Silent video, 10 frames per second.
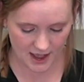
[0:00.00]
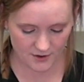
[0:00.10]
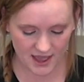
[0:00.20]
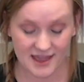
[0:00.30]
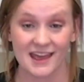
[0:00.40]

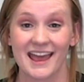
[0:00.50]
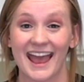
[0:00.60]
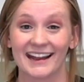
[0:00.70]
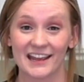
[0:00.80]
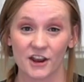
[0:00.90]
Okay,
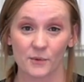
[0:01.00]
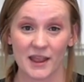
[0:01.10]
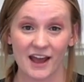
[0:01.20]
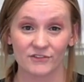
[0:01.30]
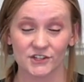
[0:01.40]
and here we
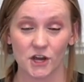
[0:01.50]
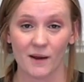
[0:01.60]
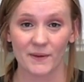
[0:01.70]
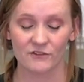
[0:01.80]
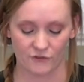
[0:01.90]
have the
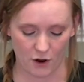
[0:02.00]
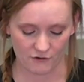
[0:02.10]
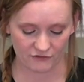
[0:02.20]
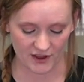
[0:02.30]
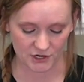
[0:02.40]
topping for our
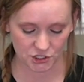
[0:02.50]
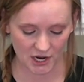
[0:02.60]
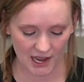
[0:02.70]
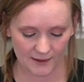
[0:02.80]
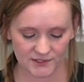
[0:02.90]
fish.
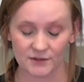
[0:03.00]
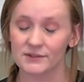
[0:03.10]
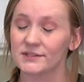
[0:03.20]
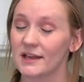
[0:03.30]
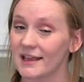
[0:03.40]
So
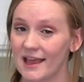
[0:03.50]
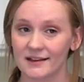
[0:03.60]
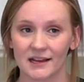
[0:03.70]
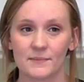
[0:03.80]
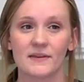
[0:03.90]
it's
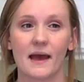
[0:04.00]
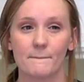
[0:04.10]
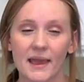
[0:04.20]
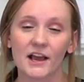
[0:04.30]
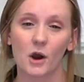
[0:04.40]
again gonna be that
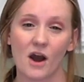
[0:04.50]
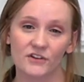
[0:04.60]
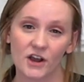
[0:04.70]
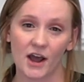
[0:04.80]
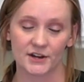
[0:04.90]
mango
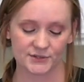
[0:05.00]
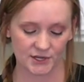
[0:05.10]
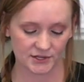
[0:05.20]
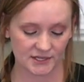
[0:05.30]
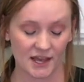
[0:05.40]
avocado
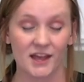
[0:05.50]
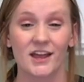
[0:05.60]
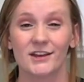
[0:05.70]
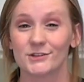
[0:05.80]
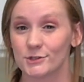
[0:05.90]
salsa.
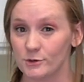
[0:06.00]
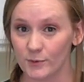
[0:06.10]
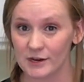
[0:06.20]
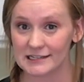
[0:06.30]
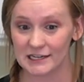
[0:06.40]

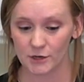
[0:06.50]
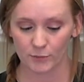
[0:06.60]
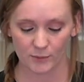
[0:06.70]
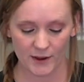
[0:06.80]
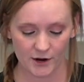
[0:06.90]
Super easy to
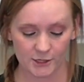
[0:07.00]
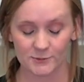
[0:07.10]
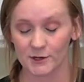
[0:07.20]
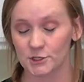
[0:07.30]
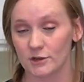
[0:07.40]
prepare,
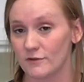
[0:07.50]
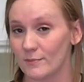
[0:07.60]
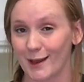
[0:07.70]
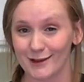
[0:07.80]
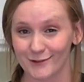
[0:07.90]
especially if you
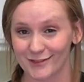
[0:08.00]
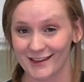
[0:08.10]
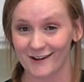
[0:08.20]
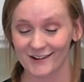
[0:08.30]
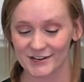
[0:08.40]
buy
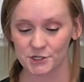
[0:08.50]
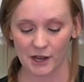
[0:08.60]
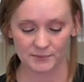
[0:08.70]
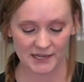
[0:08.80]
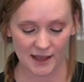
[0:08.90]
everything already
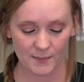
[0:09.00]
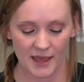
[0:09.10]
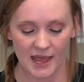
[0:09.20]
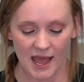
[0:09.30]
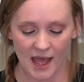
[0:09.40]
chopped up.
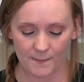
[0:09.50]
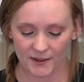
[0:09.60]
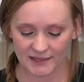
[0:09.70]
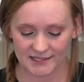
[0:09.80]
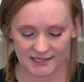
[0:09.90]

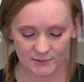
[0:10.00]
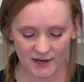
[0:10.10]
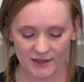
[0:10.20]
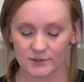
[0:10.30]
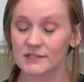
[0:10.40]
But this is
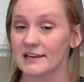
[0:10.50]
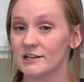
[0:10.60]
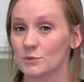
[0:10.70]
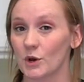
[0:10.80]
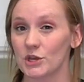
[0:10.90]
one of those
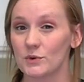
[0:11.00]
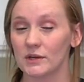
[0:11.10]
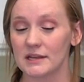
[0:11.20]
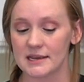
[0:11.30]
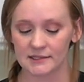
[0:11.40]
things where you
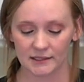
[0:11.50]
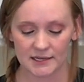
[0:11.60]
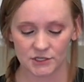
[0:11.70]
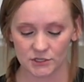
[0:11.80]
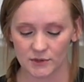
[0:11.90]
could
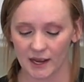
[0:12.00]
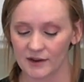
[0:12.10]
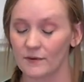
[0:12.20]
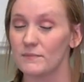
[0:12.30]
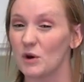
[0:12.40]
easily do kind
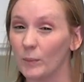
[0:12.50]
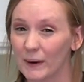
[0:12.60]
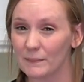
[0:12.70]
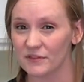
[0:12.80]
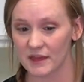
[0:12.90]
of a meal
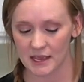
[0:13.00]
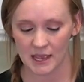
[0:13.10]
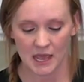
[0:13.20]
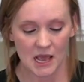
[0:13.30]
prep thing.